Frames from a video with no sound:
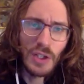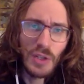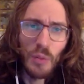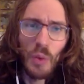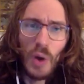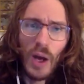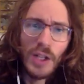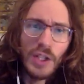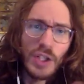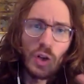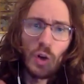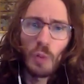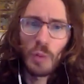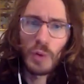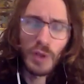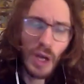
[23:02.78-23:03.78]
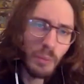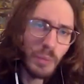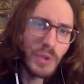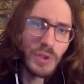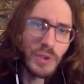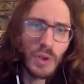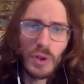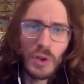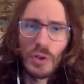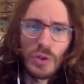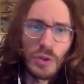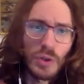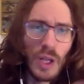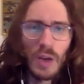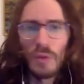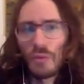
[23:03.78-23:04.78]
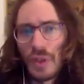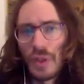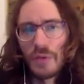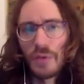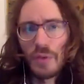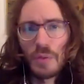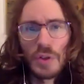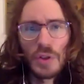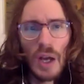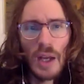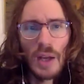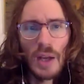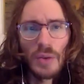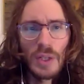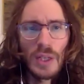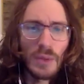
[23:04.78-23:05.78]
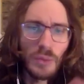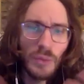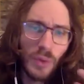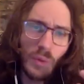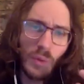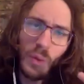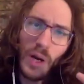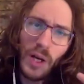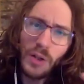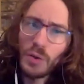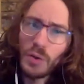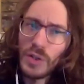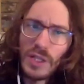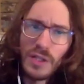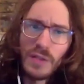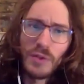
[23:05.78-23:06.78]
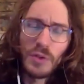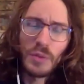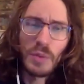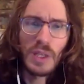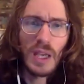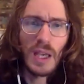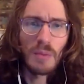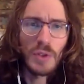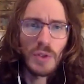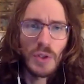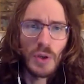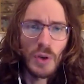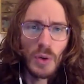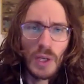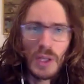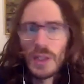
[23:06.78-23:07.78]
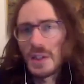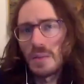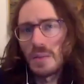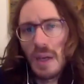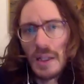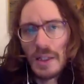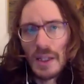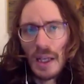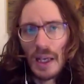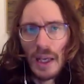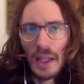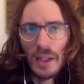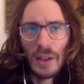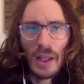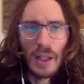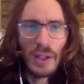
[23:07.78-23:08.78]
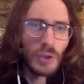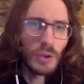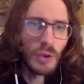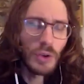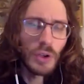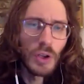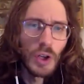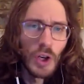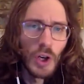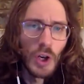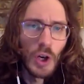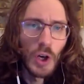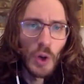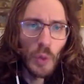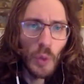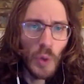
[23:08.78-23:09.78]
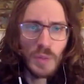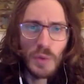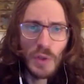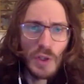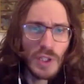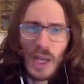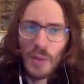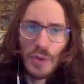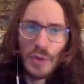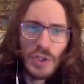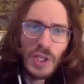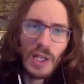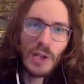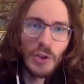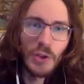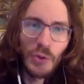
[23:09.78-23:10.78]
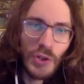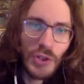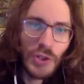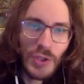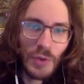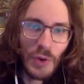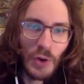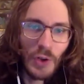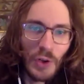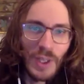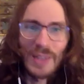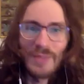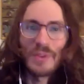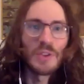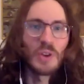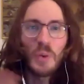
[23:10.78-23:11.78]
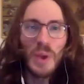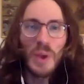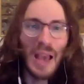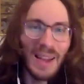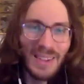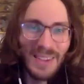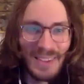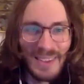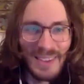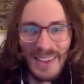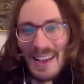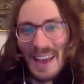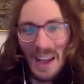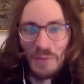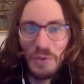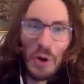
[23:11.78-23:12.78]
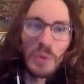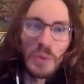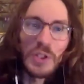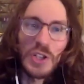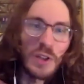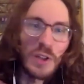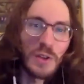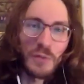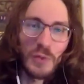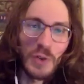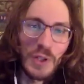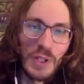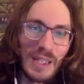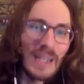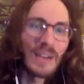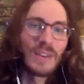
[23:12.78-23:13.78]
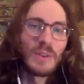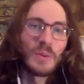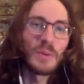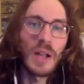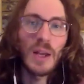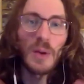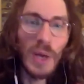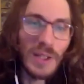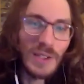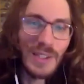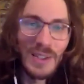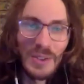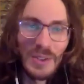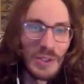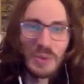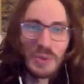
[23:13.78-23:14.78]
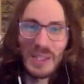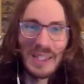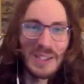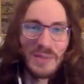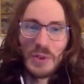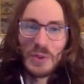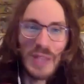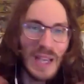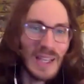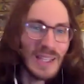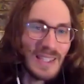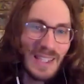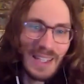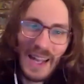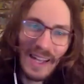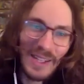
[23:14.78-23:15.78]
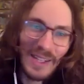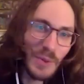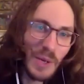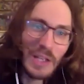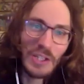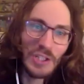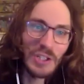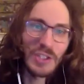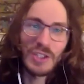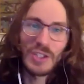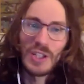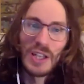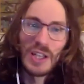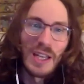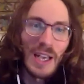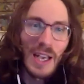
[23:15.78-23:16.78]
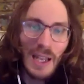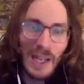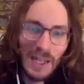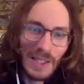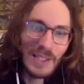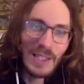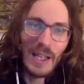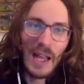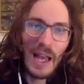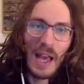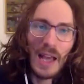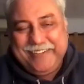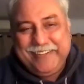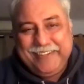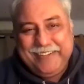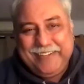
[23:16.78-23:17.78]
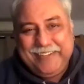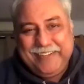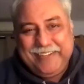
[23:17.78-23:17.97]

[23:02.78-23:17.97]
why she opened up and started to kind of read from her diary, and why those interviews became so intimate and good, was because I was still curious of her, even though we had kind of known each other for a year. When I went to the interviews, I still had questions, and I still